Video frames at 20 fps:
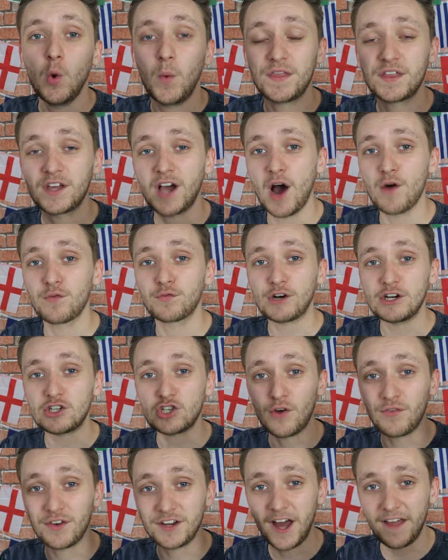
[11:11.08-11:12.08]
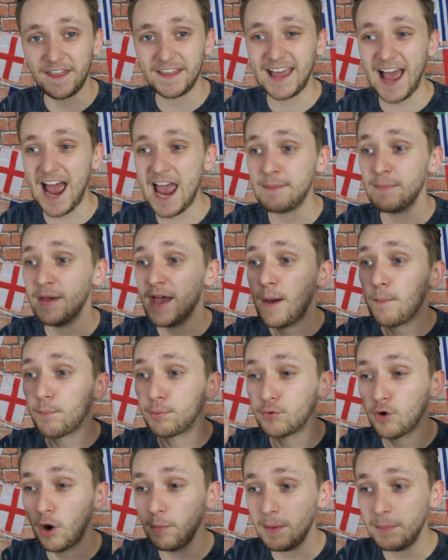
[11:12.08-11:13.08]
with coverage of another game,
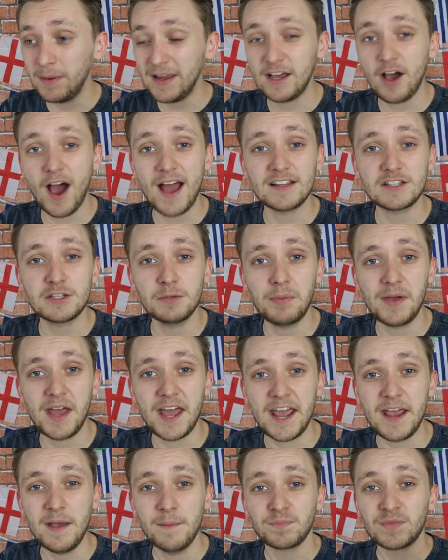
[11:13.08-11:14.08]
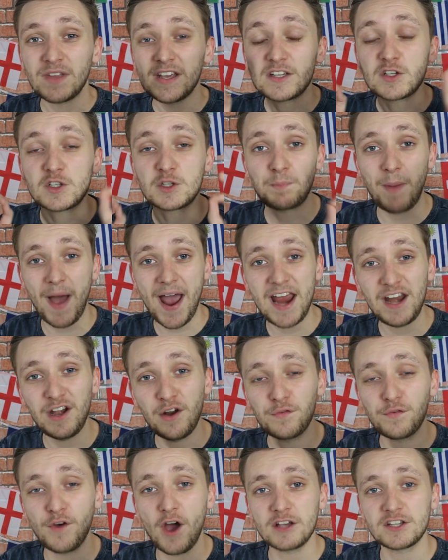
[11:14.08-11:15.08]
probably going to be
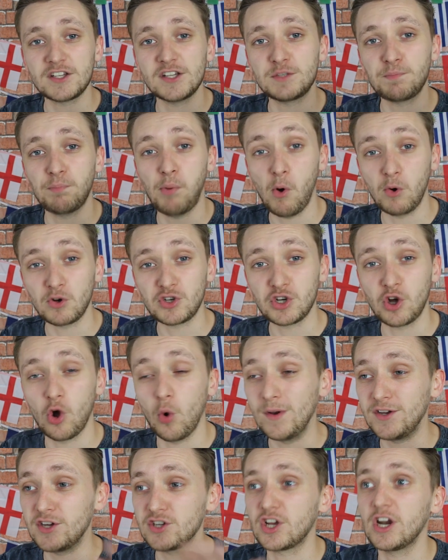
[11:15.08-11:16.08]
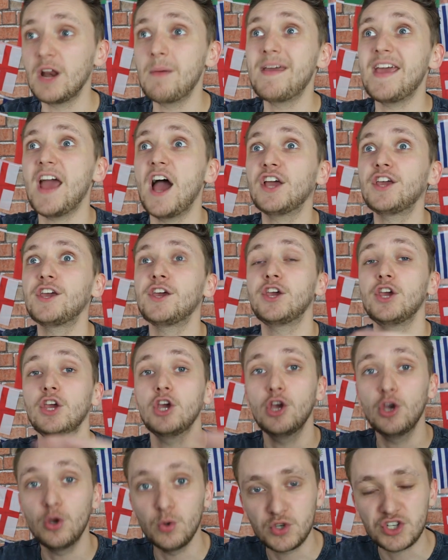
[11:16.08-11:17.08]
Spain versus Portugal, which is going to be a
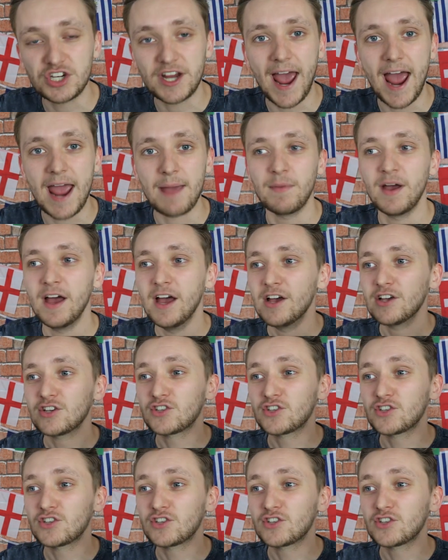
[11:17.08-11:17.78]
huge game.